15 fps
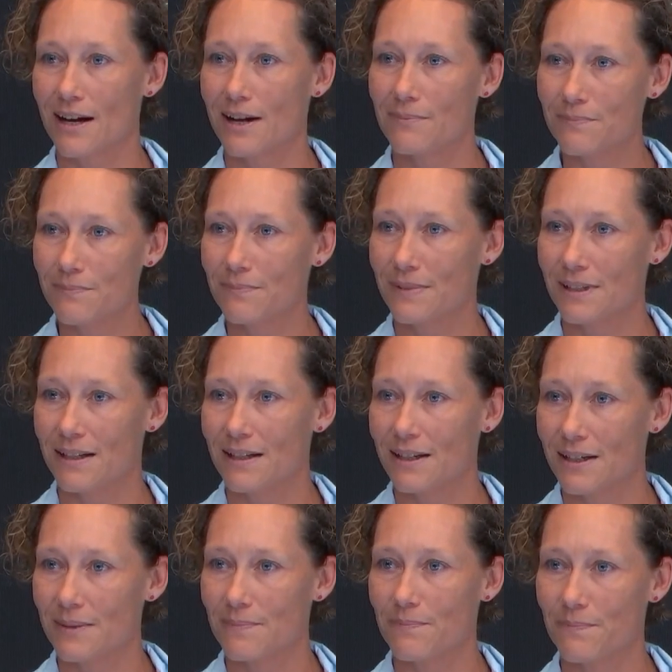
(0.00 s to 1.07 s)
Cup,
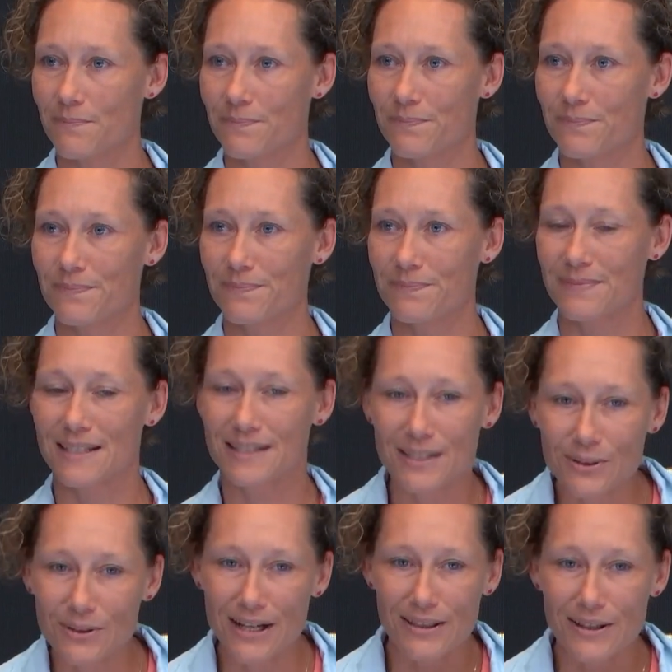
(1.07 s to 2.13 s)
you
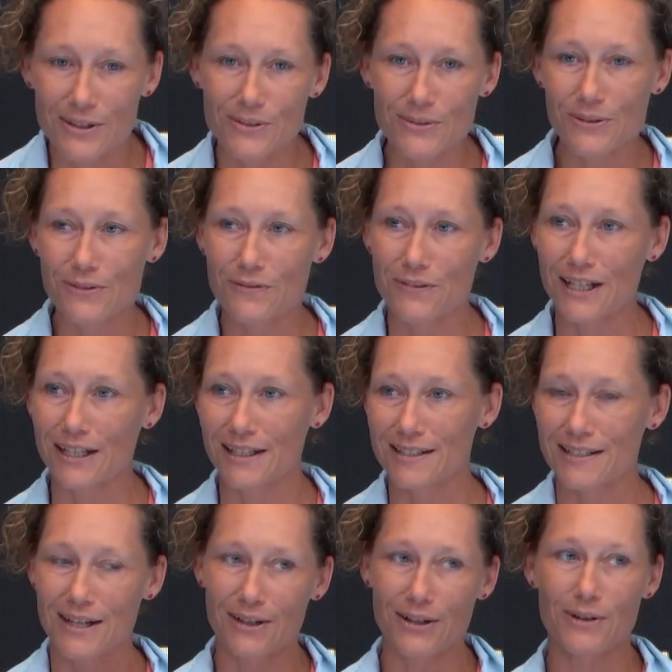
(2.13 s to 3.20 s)
still get those sort of
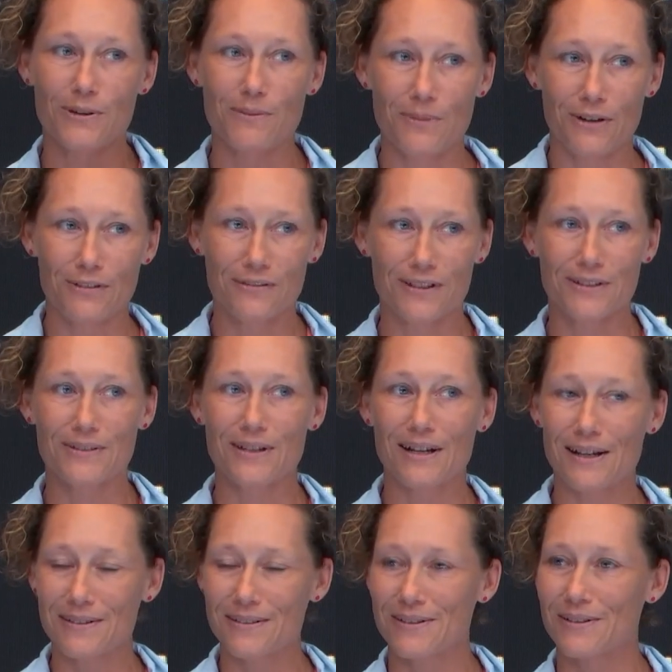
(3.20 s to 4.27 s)
feelings. Now I know what mole feels
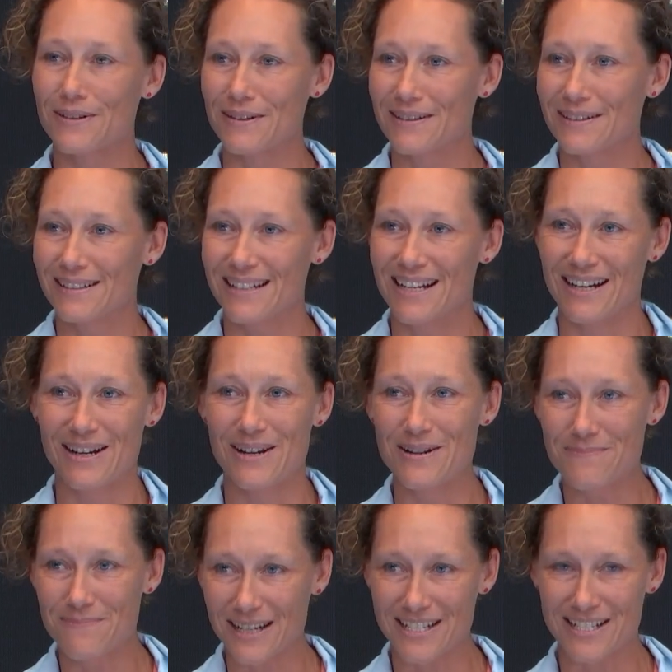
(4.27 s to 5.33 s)
like doing, you know,
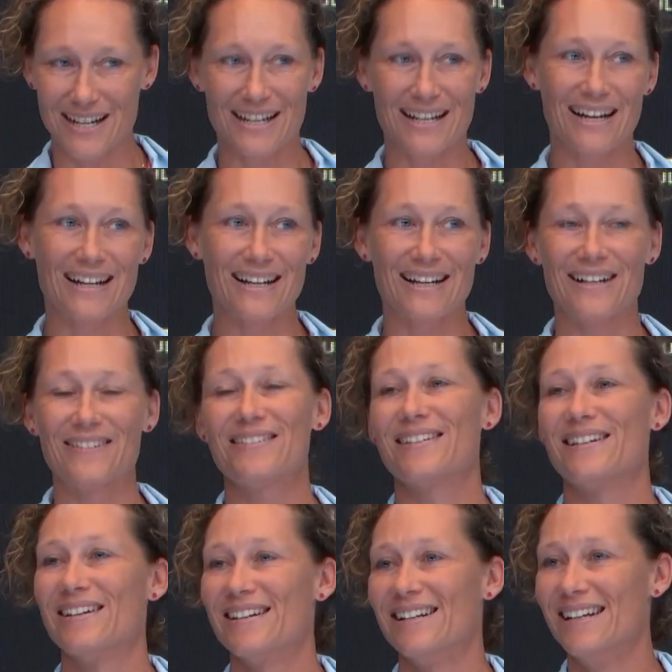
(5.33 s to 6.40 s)
BJK Cup.
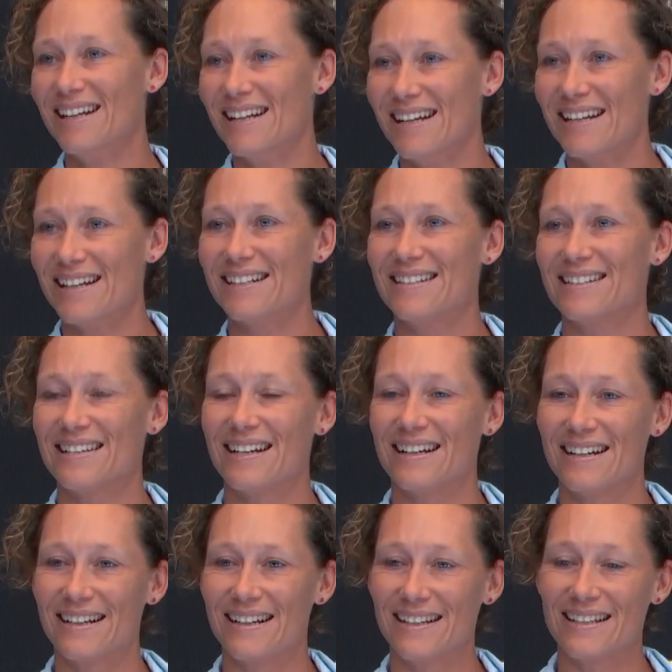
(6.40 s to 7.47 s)
So it's,
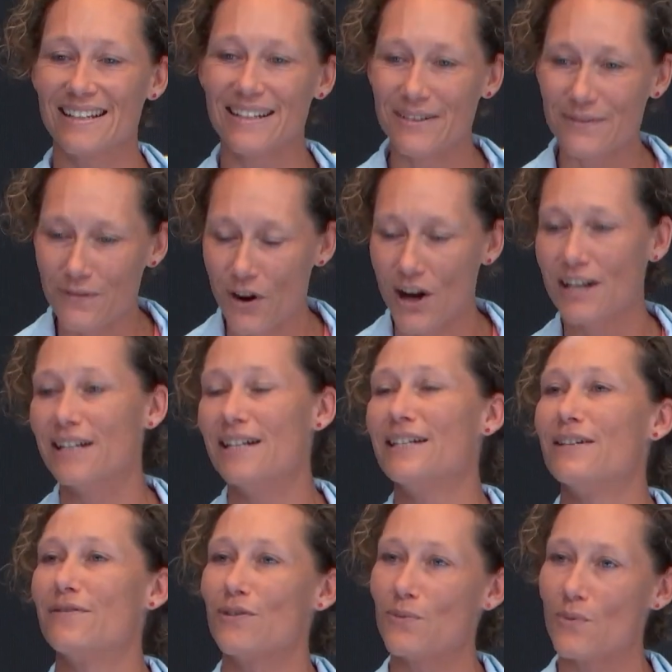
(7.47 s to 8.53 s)
I think you find it in
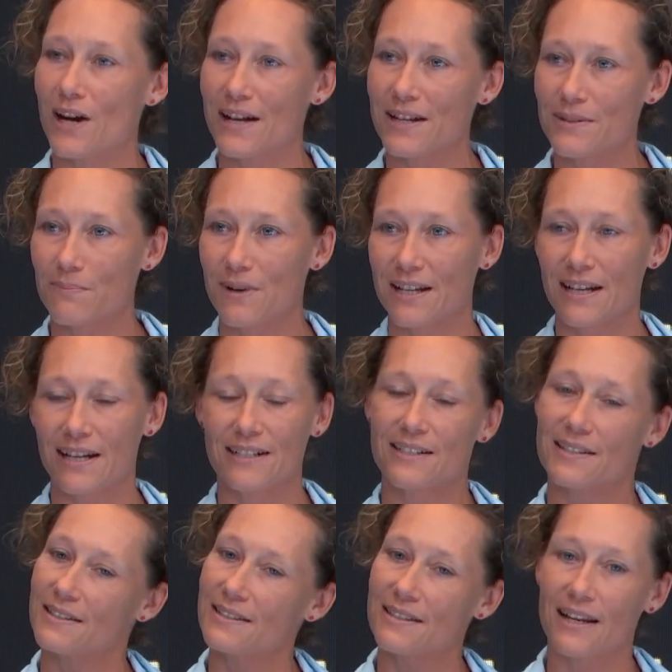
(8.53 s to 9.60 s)
different ways. But, yeah,
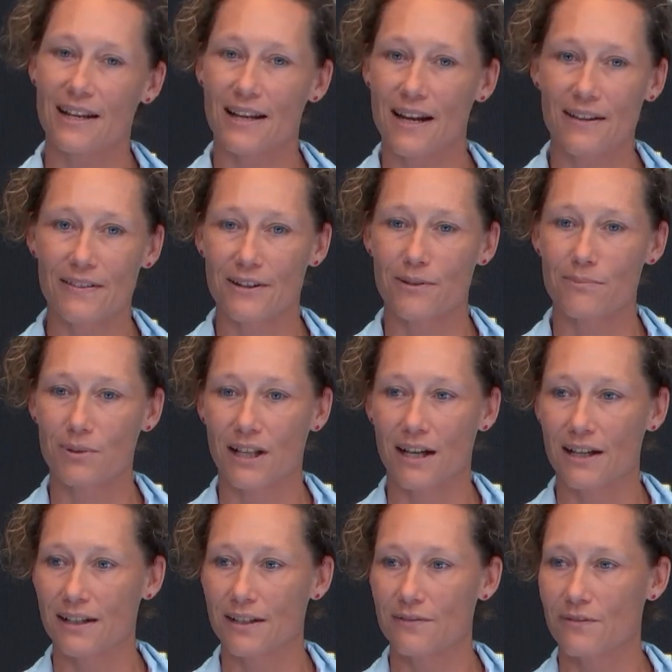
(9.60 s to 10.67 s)
just getting out there and
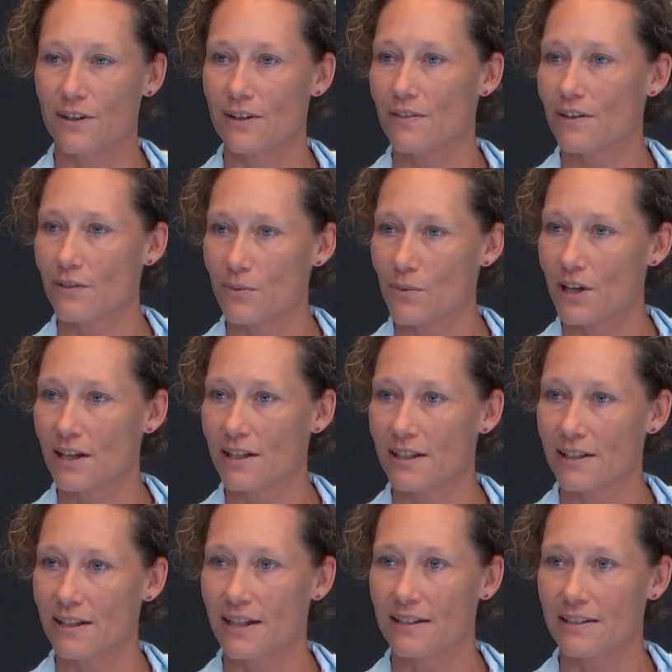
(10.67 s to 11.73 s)
playing in front of everyone
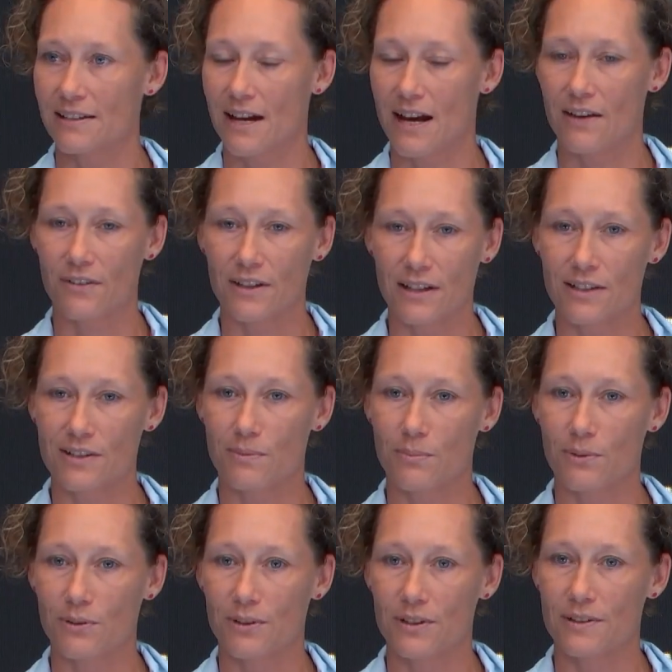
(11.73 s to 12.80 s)
and having that
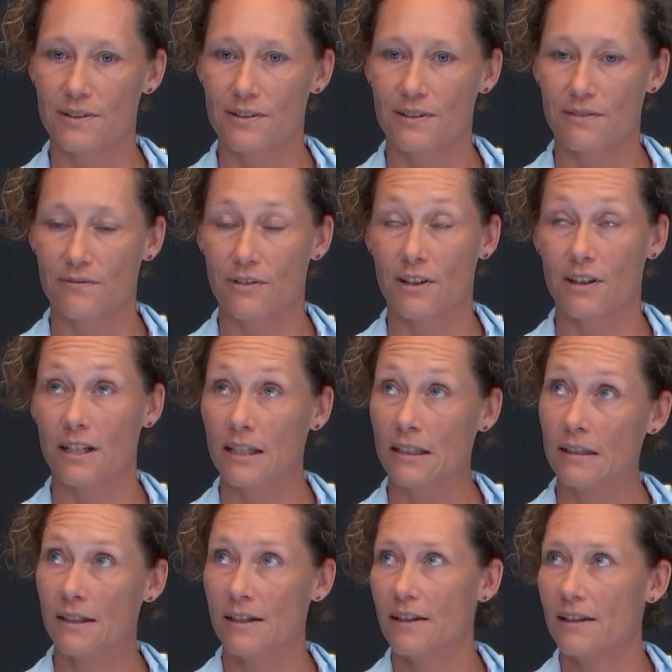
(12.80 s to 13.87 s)
support is a very